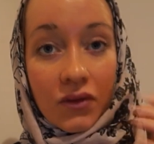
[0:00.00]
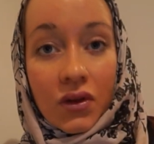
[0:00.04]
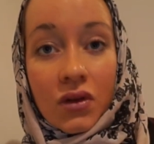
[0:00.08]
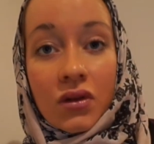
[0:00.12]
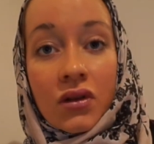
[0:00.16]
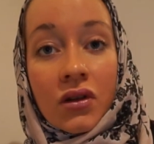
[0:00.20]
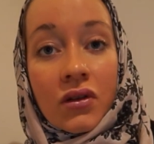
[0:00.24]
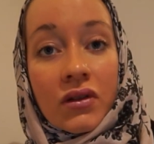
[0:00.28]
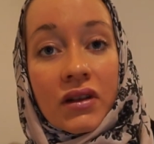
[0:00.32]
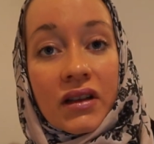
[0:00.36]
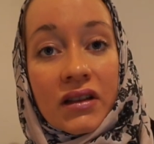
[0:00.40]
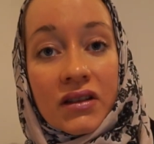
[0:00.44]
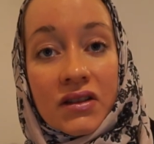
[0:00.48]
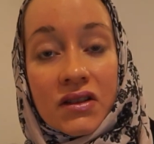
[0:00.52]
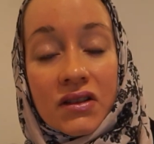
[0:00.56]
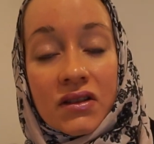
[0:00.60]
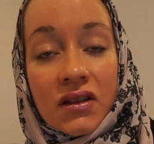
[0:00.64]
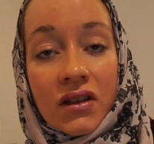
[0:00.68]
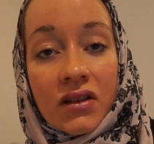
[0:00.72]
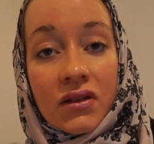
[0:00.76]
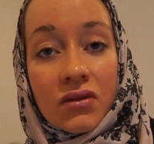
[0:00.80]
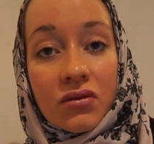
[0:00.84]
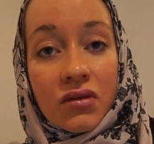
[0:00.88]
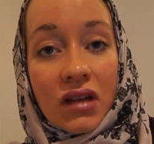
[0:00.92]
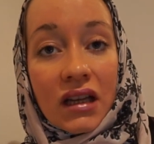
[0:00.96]
you know, there's
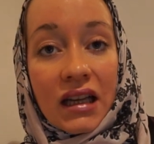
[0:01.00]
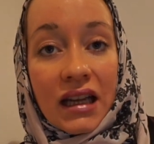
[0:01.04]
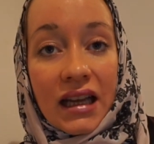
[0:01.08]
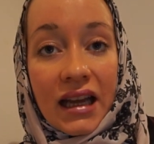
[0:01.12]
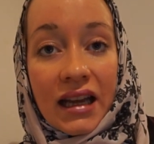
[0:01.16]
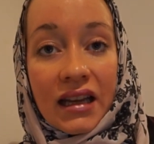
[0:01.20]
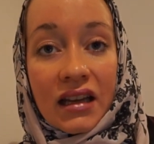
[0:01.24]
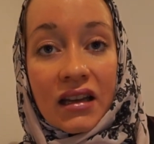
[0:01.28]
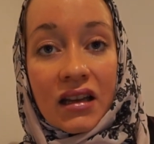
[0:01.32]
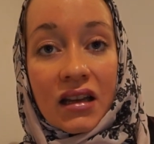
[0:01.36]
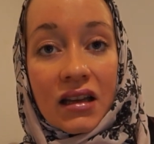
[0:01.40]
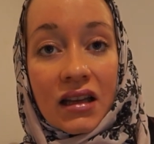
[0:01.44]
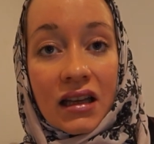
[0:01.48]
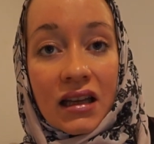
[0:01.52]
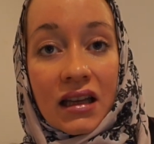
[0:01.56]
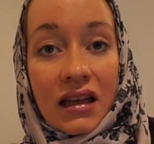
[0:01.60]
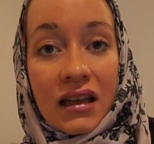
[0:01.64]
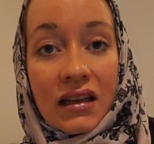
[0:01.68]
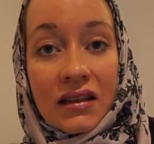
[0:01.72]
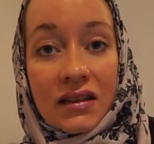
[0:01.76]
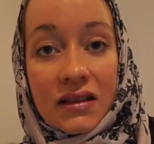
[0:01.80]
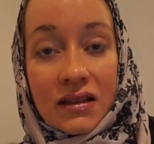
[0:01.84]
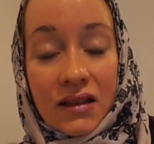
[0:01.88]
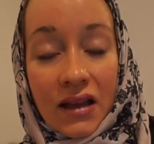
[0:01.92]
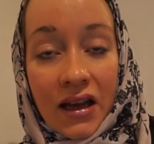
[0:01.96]
not really anything
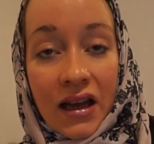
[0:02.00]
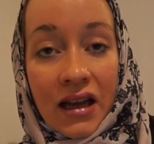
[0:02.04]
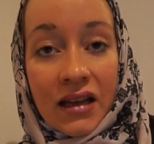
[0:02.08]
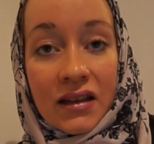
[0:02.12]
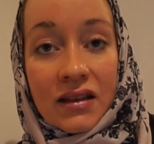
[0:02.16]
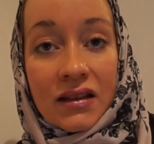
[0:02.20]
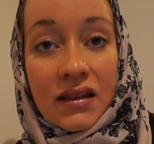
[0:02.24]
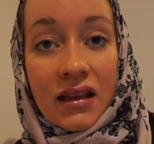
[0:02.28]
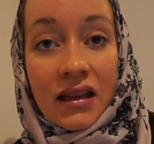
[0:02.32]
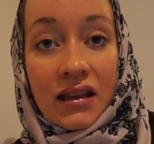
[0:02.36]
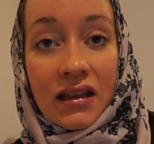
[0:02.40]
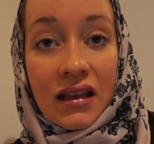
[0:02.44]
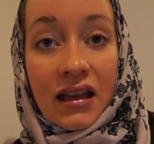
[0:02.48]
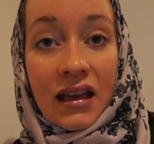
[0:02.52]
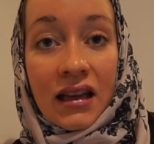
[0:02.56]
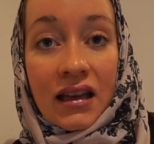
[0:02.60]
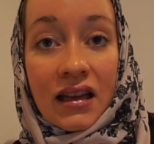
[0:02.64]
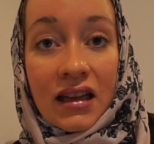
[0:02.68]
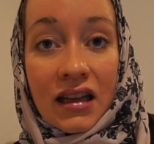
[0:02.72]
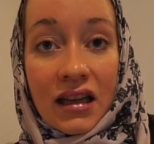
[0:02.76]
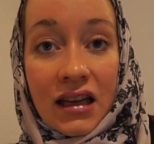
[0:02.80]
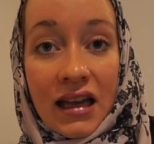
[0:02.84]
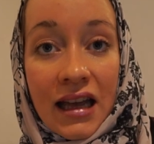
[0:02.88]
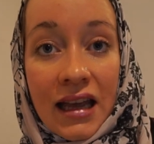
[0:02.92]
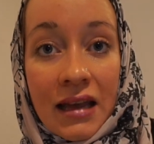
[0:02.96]
in science that can
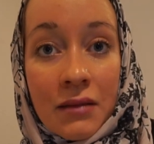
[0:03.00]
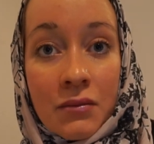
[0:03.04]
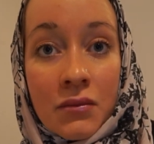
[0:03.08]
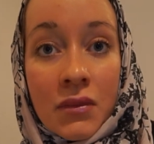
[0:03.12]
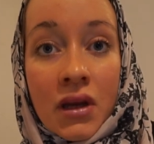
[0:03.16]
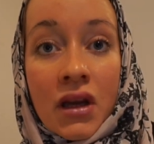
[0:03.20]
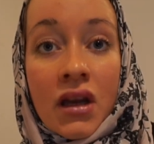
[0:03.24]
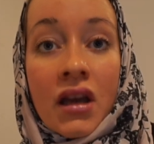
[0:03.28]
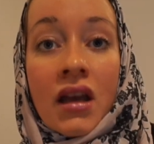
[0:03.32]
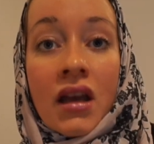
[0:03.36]
claim